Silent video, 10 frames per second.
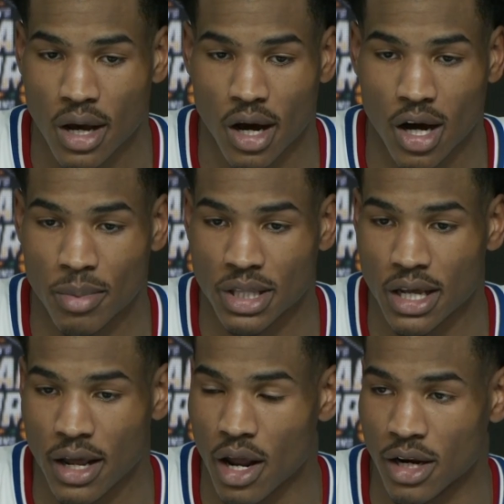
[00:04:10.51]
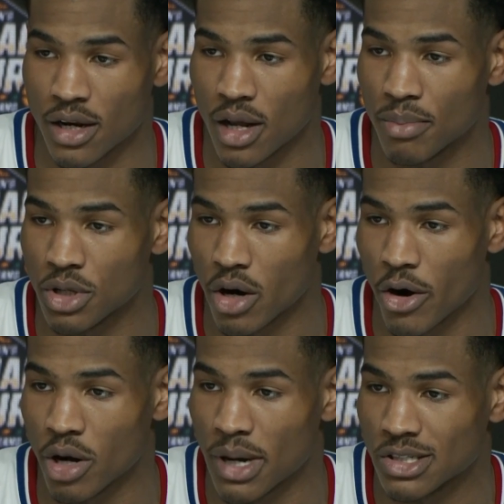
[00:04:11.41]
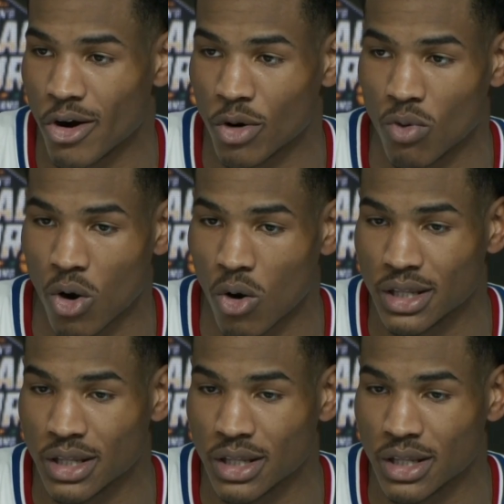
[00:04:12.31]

And then I ended up, earning my starting role.